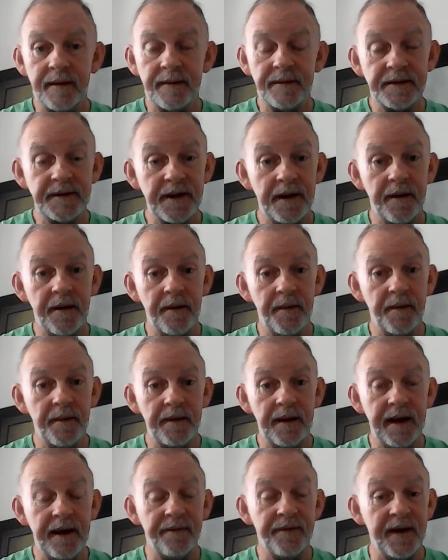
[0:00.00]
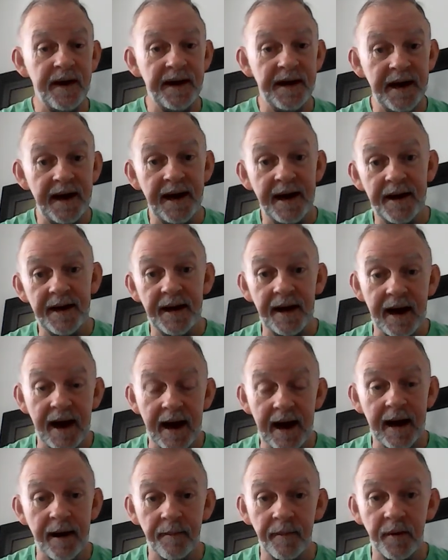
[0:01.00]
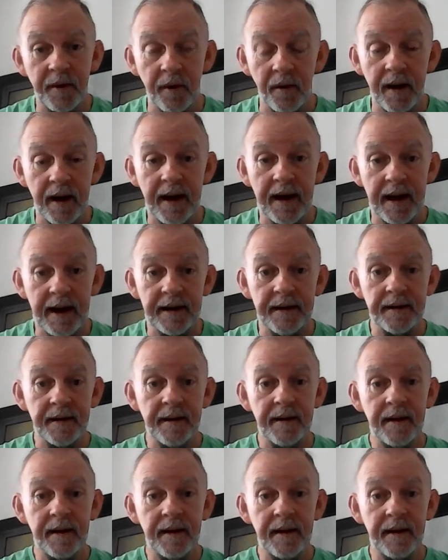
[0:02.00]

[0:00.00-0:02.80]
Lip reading: So if he did, and I am correct,